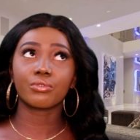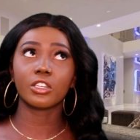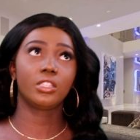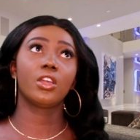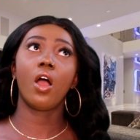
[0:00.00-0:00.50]

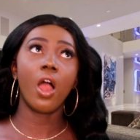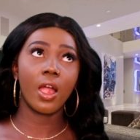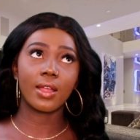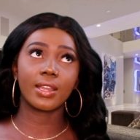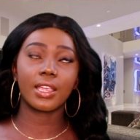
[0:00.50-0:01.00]
really
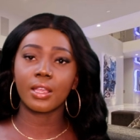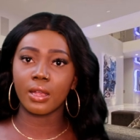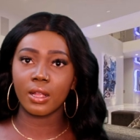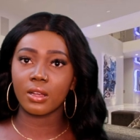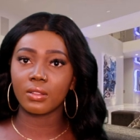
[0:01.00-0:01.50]
hard
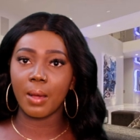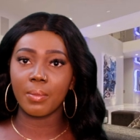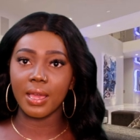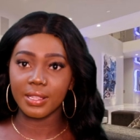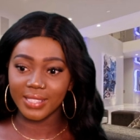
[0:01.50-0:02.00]
here in
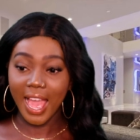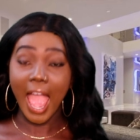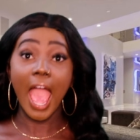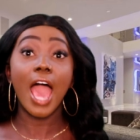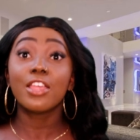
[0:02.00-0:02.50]
Columbus
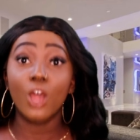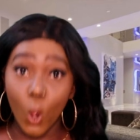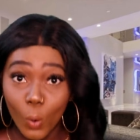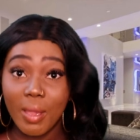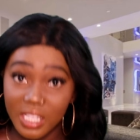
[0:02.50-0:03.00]
and the
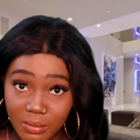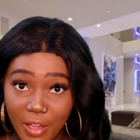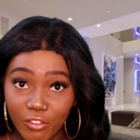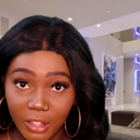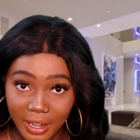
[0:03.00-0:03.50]
whole
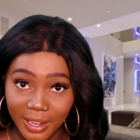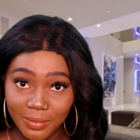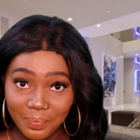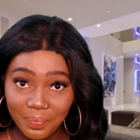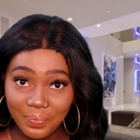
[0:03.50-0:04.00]
basement flooded.